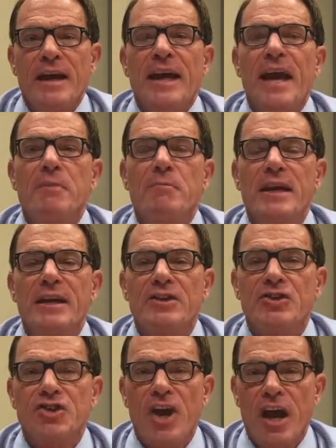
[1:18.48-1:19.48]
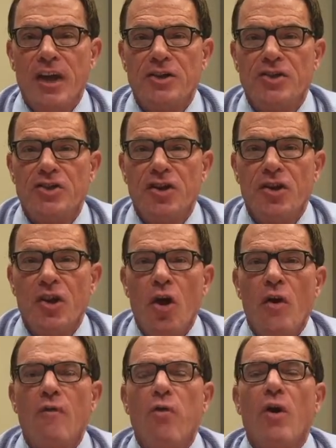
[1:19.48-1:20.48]
can be exchanged
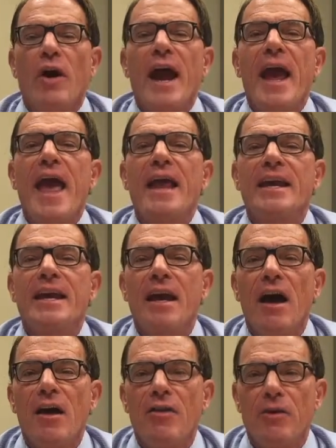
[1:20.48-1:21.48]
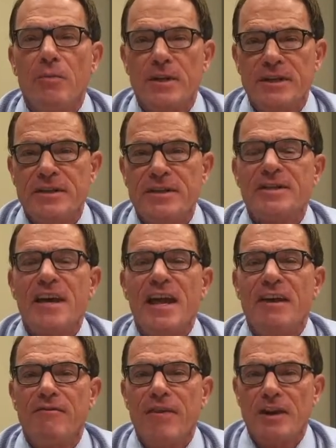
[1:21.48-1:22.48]
for any other business and
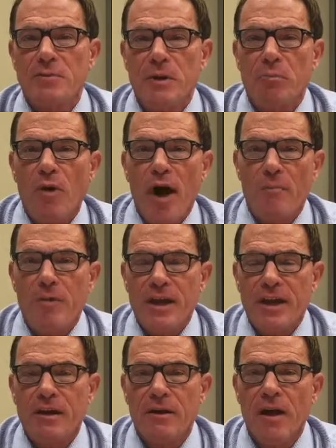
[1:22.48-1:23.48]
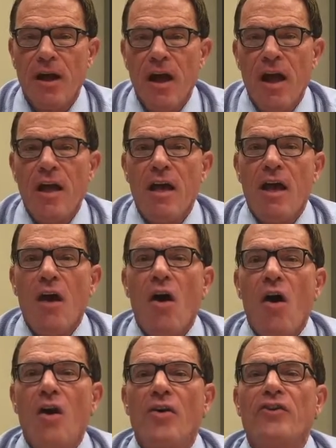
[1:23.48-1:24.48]
investment property.
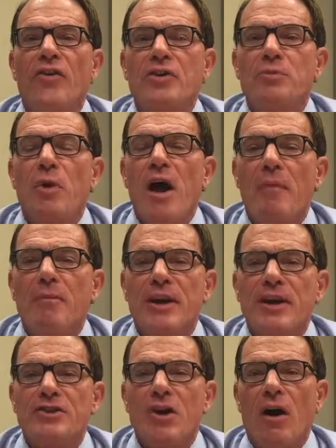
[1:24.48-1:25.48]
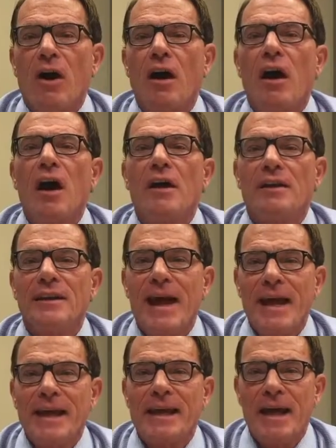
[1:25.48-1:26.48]
All such properties are
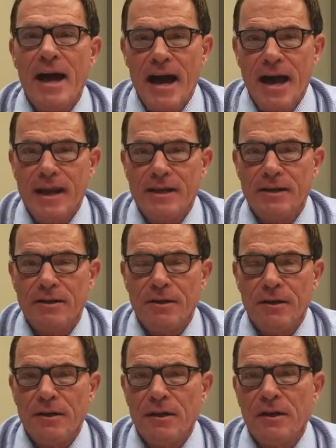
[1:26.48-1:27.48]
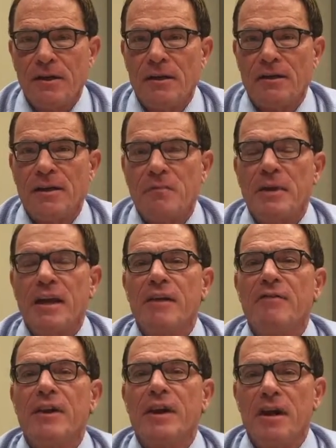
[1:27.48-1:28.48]
like-kind. Let me give
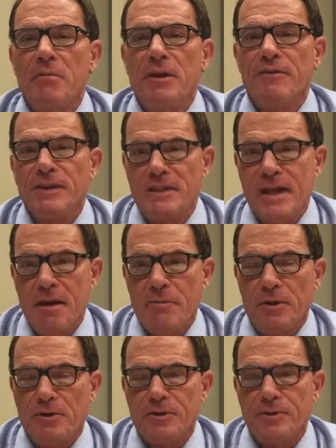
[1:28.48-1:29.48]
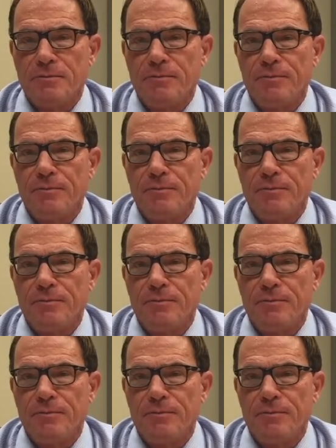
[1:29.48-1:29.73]
you a couple of examples.